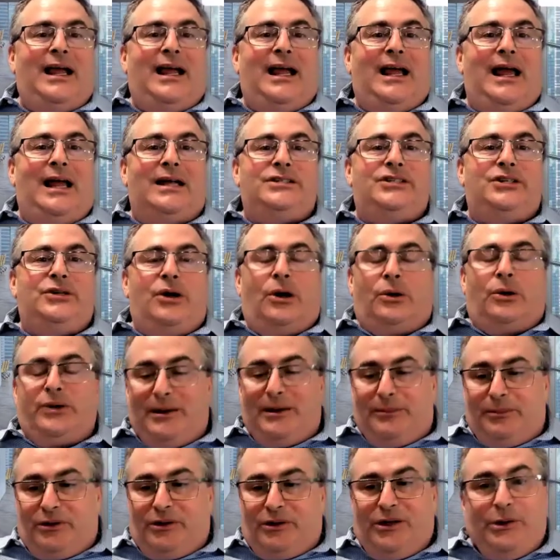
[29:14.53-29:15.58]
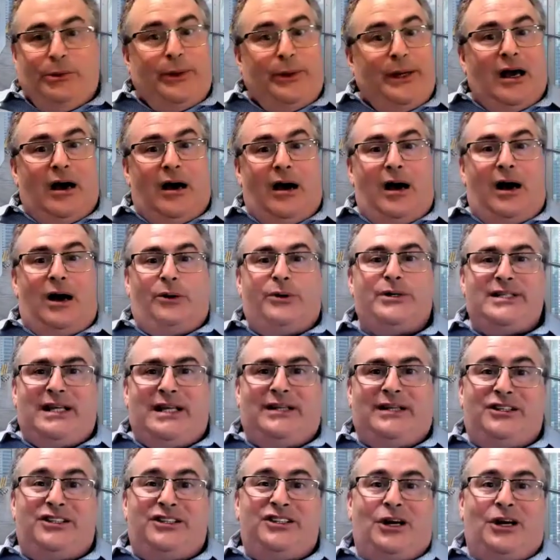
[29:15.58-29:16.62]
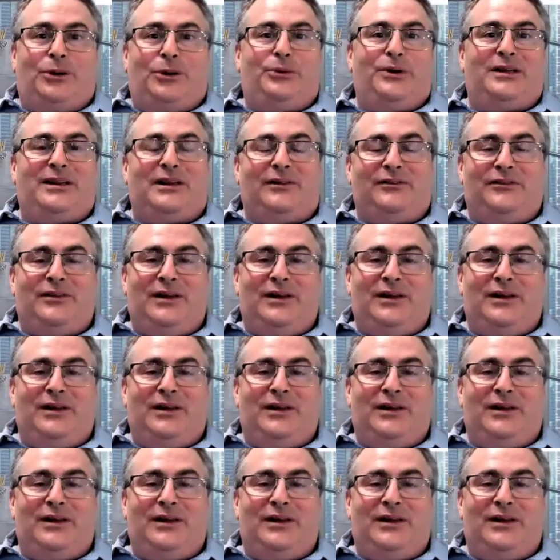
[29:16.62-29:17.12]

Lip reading: As you know, Kimberly, we always end the show with,